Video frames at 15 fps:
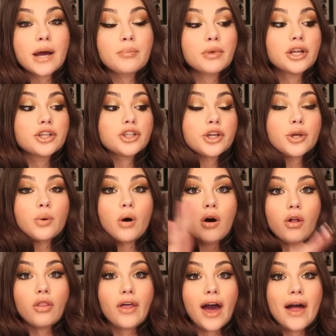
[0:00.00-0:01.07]
I'm going to show you
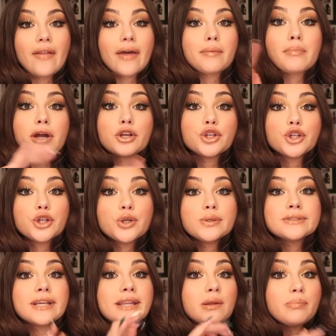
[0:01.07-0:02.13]
all that, like my
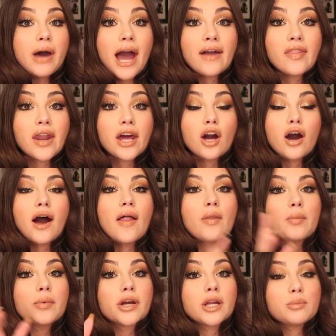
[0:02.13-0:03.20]
shoes and the bag that I got, and
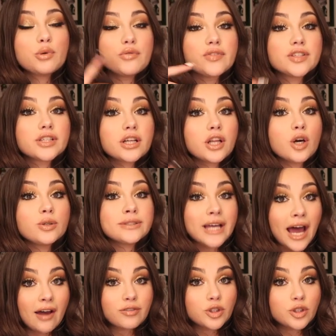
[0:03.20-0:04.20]
then we're going to move into clothes after